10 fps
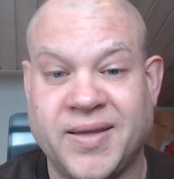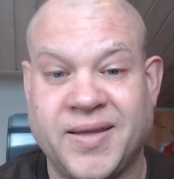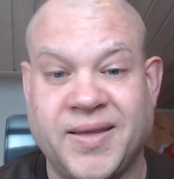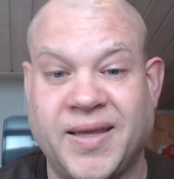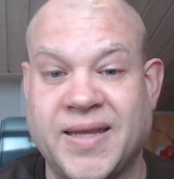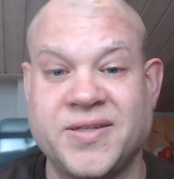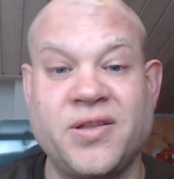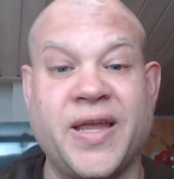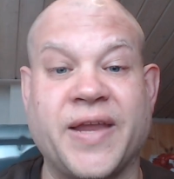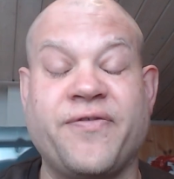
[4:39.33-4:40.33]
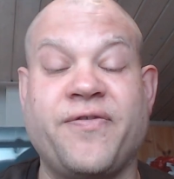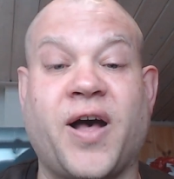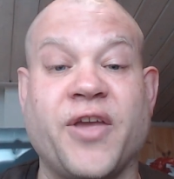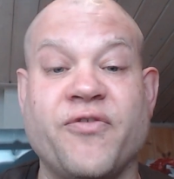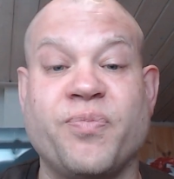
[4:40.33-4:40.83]
It's not like
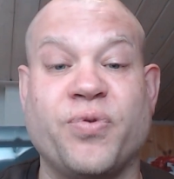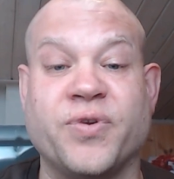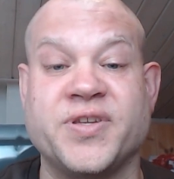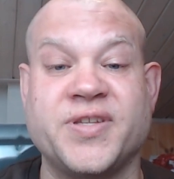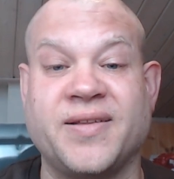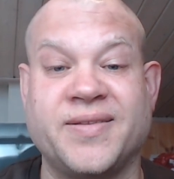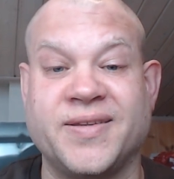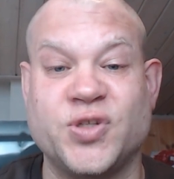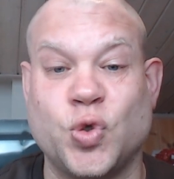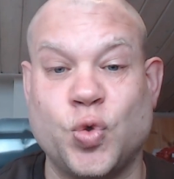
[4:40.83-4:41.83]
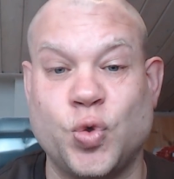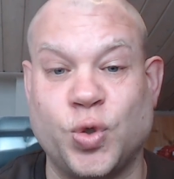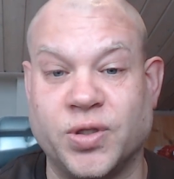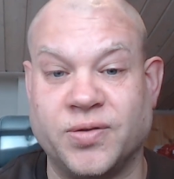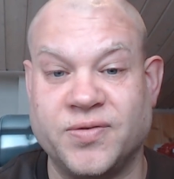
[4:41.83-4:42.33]
5% the so-called
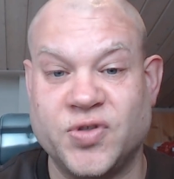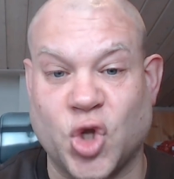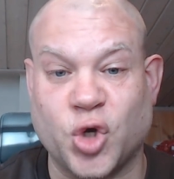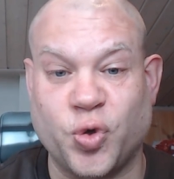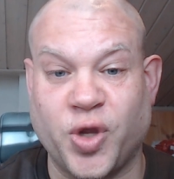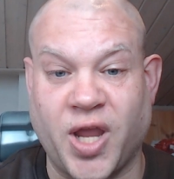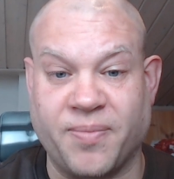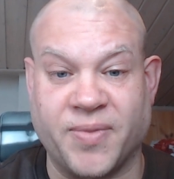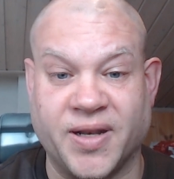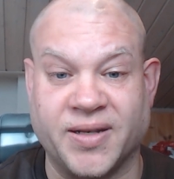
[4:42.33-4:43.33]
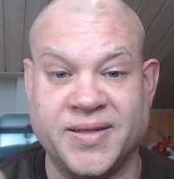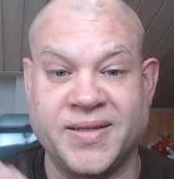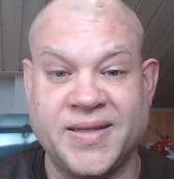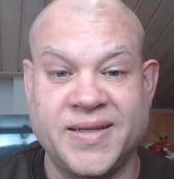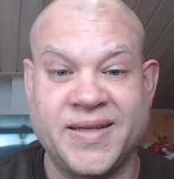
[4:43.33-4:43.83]
soccer game and
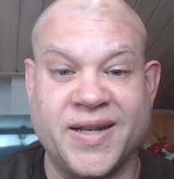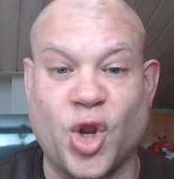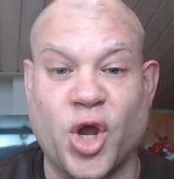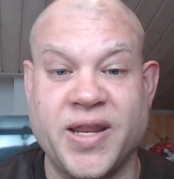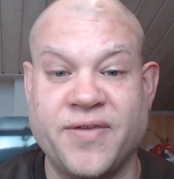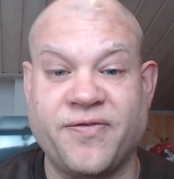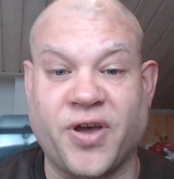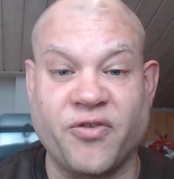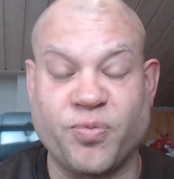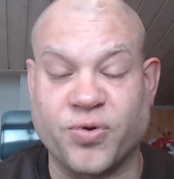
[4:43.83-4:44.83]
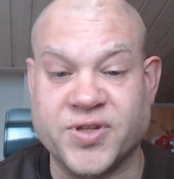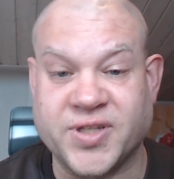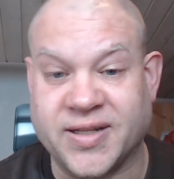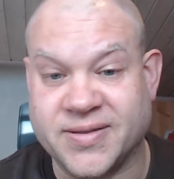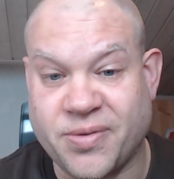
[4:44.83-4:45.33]
95%
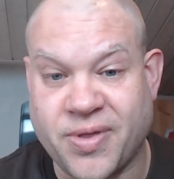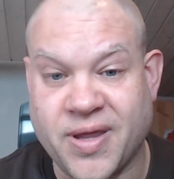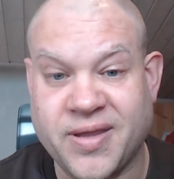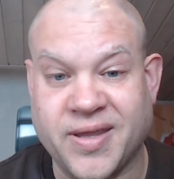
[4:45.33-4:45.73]
thinking.